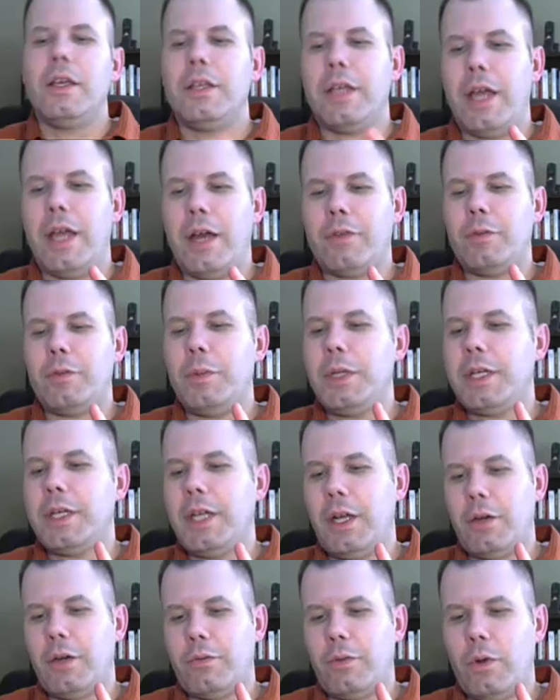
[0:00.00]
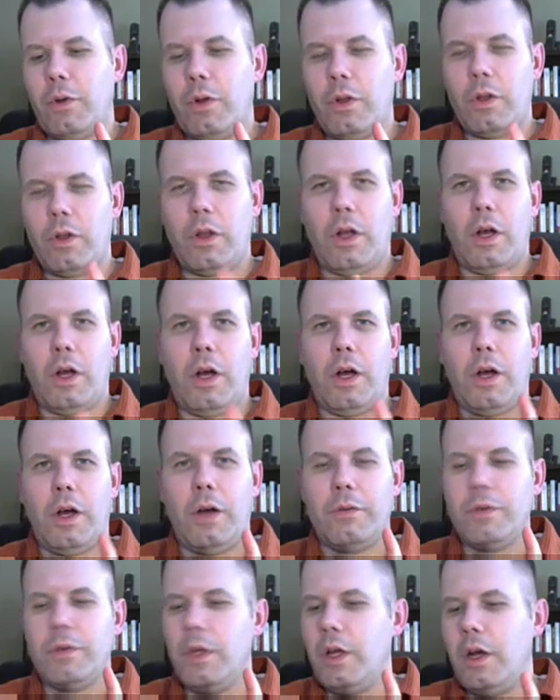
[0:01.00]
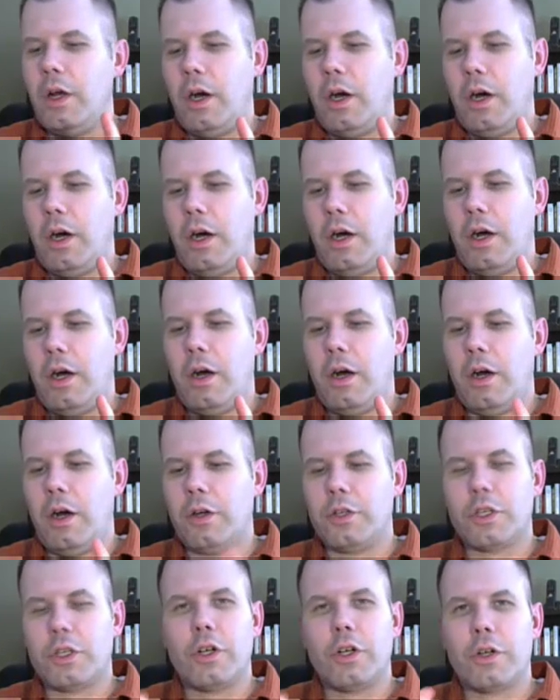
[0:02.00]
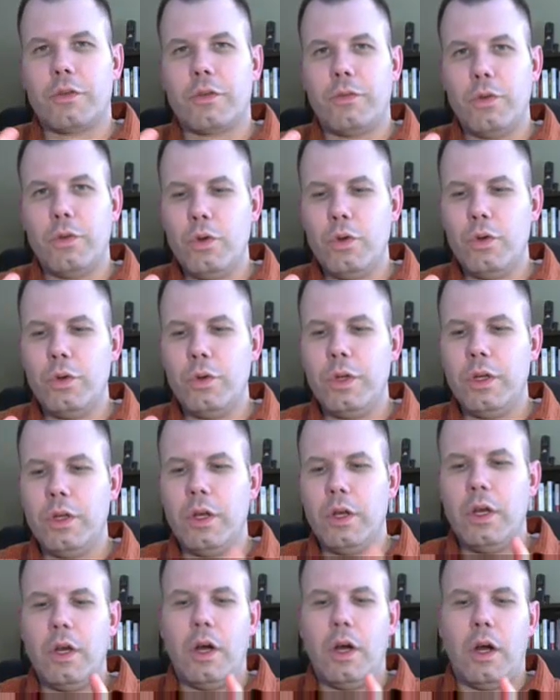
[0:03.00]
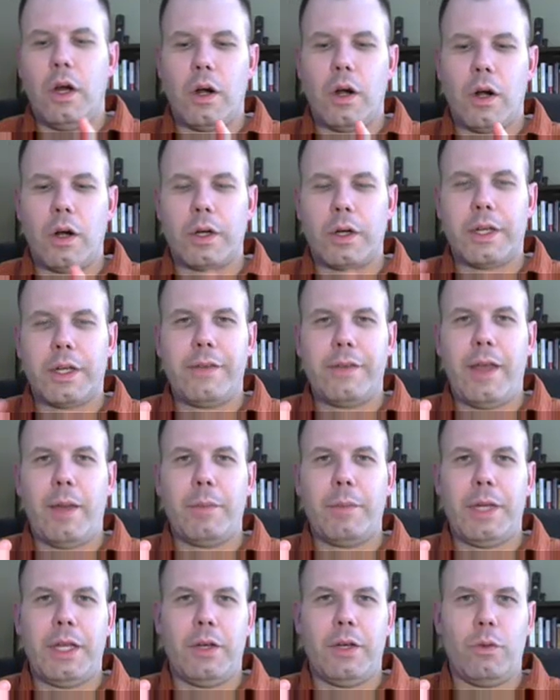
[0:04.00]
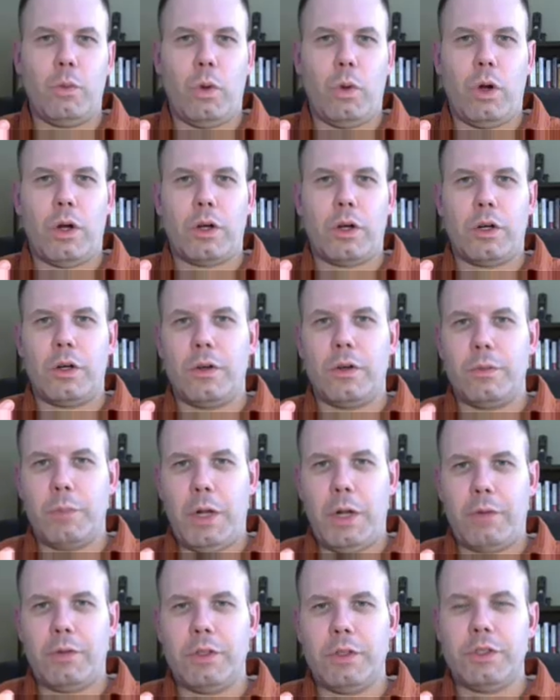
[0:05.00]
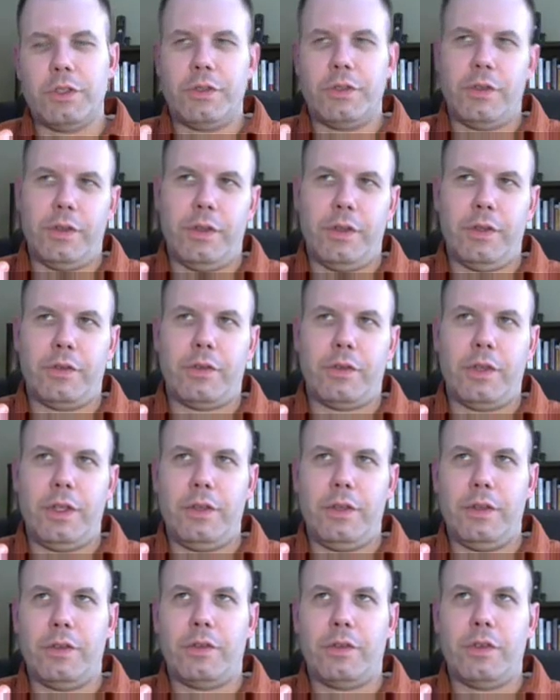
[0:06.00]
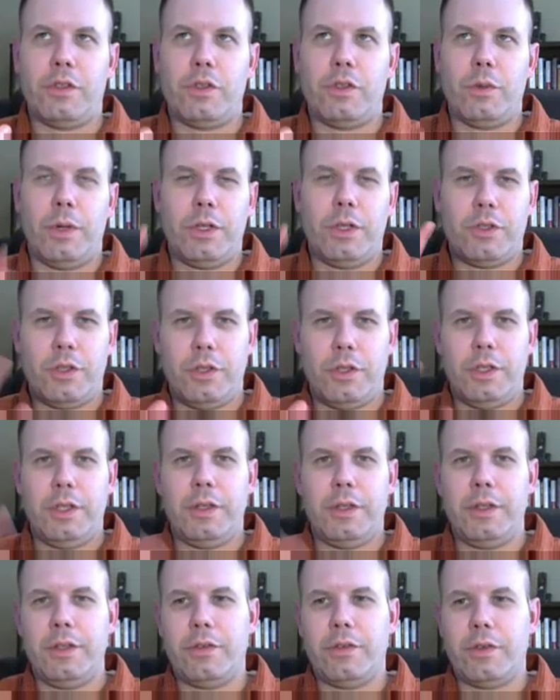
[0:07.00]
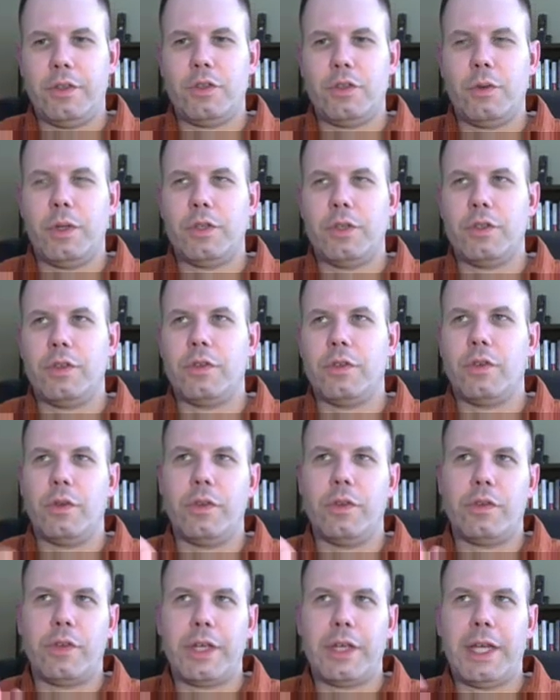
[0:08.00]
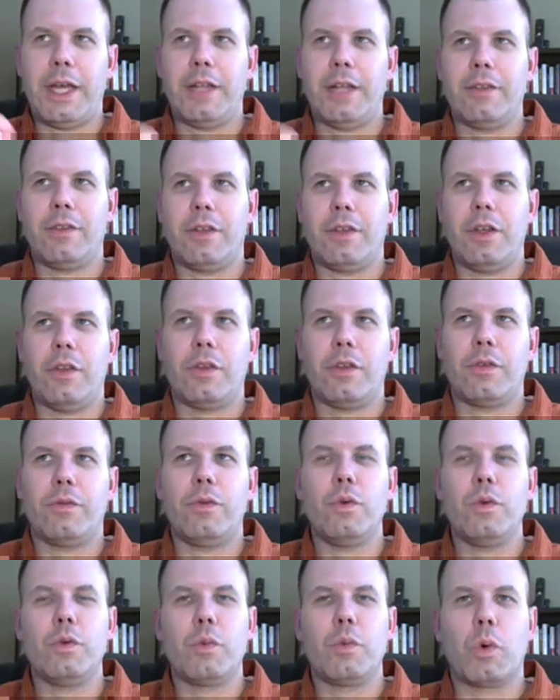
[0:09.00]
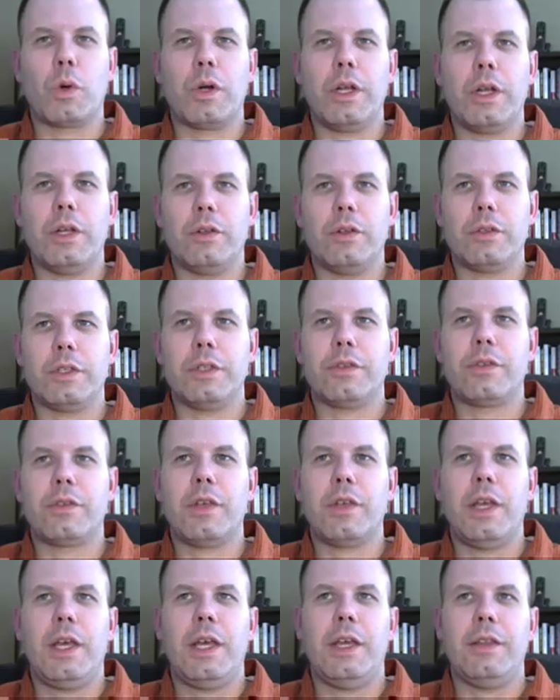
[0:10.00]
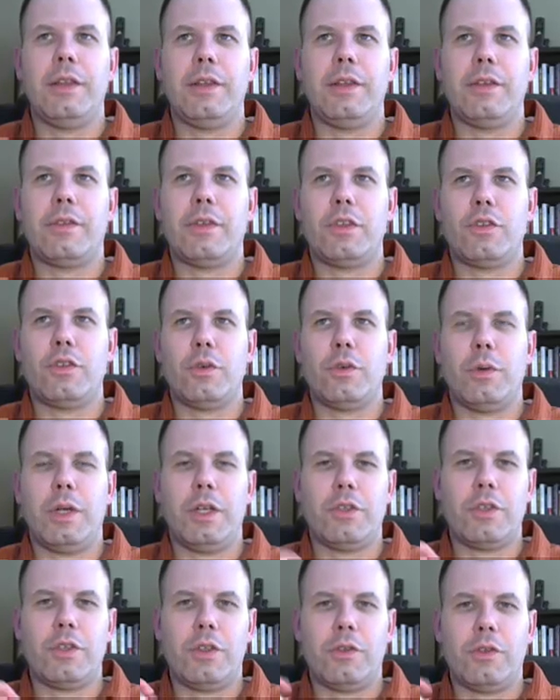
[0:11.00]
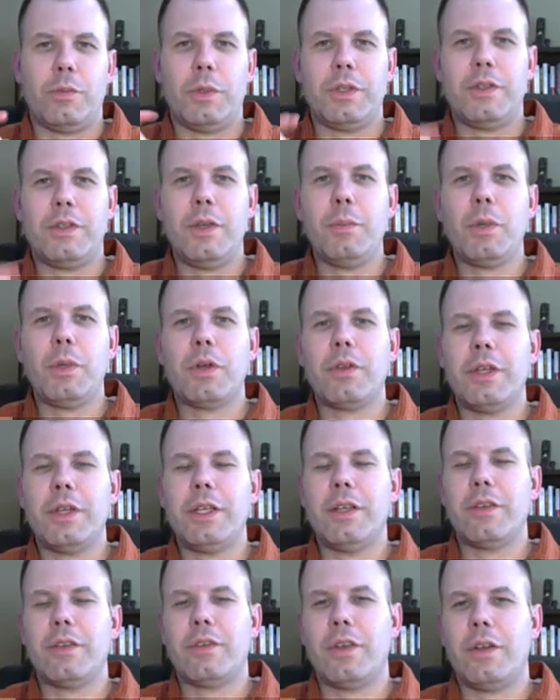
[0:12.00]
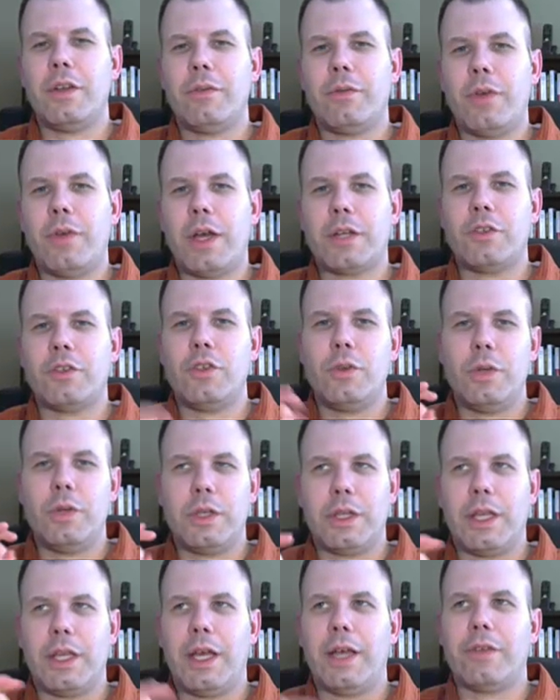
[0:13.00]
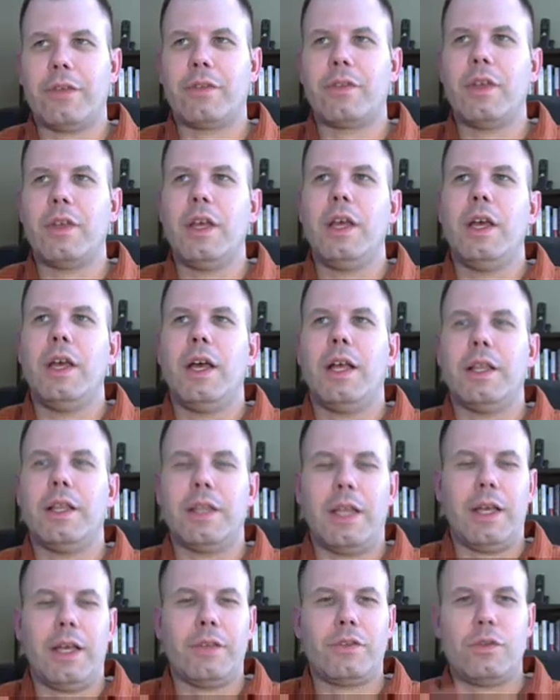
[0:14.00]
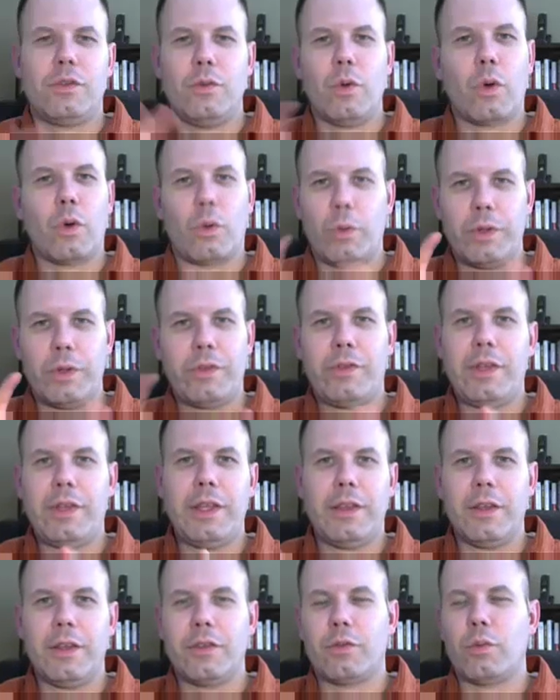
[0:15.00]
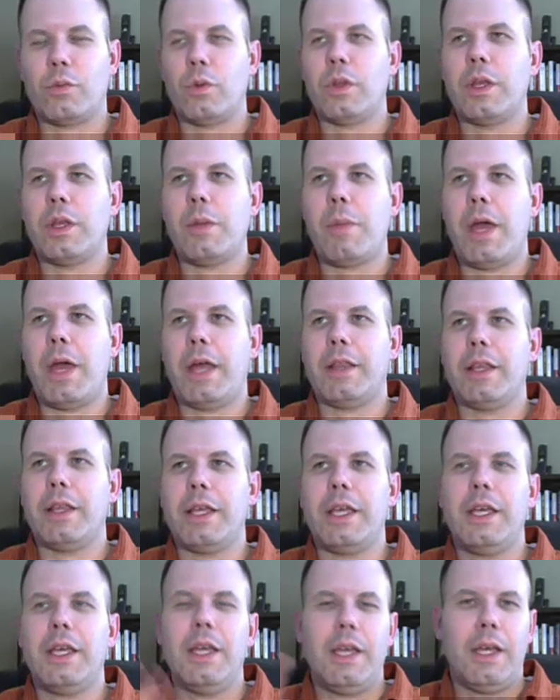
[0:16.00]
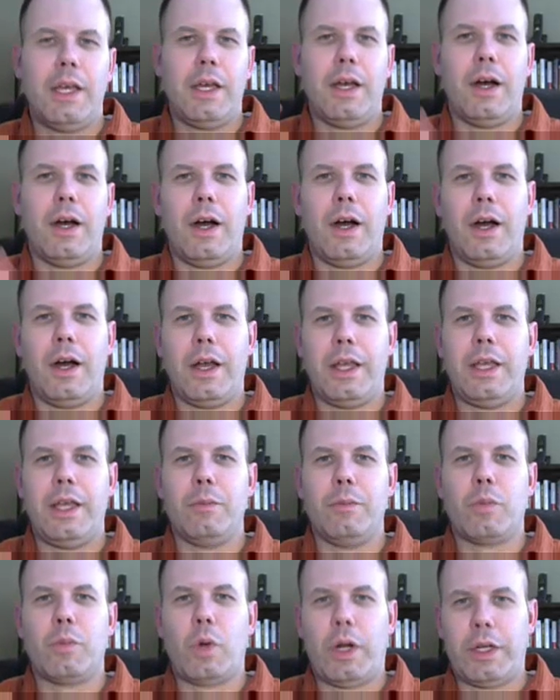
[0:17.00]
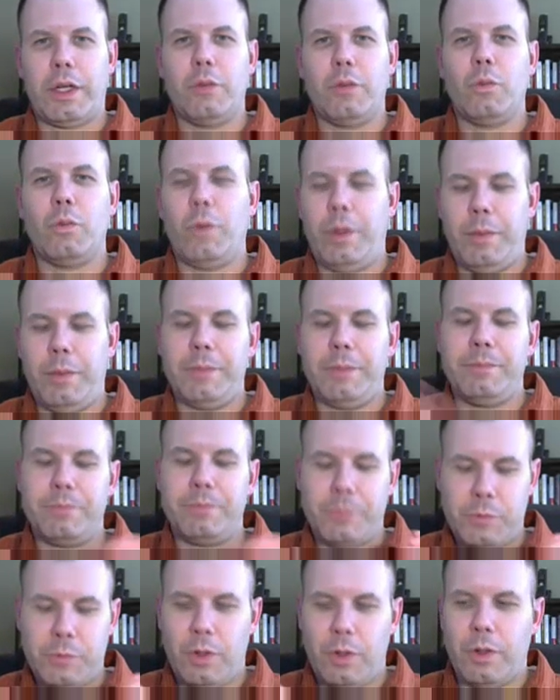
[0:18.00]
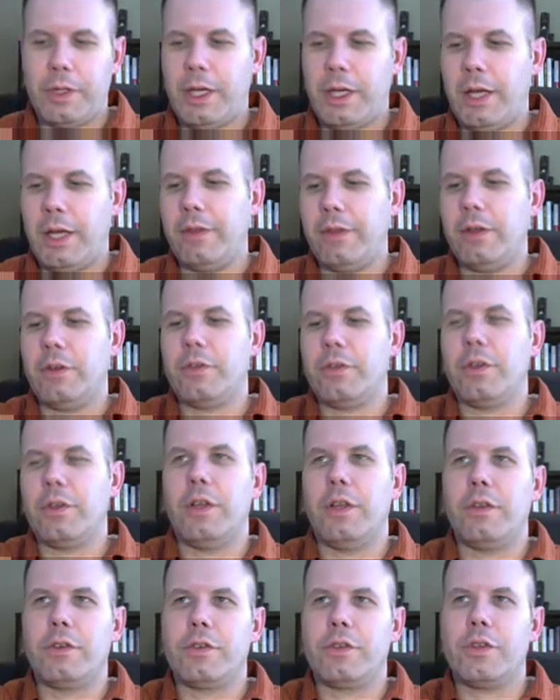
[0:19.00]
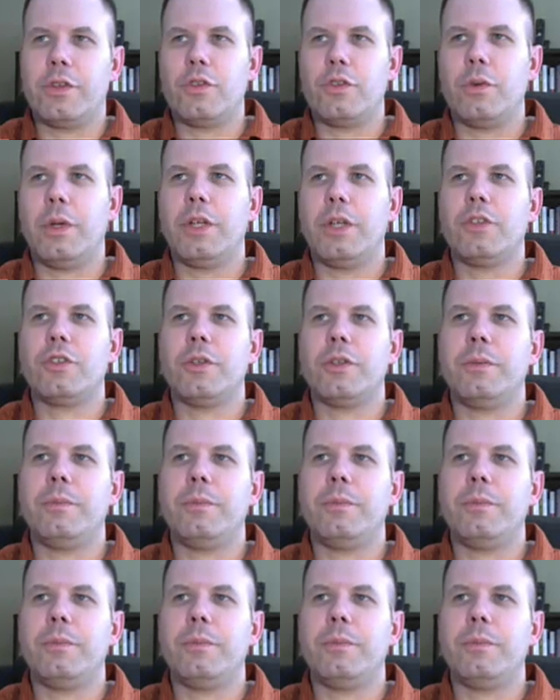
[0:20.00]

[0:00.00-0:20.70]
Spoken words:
you have to be careful of undercooked food or contaminated water or beverages in this situation in these situations. So this again is another foodborne illness in these situations, but typically doesn't affect you unless you, or we see this really badly in pregnant women. So again, there's another situation.